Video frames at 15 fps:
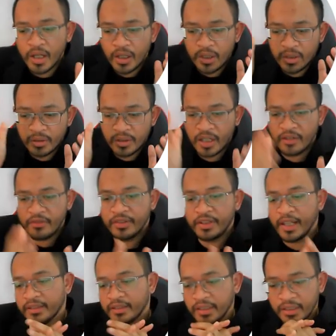you have the
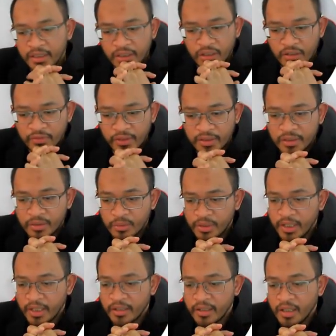entity of a
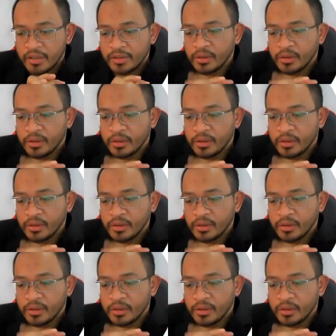student.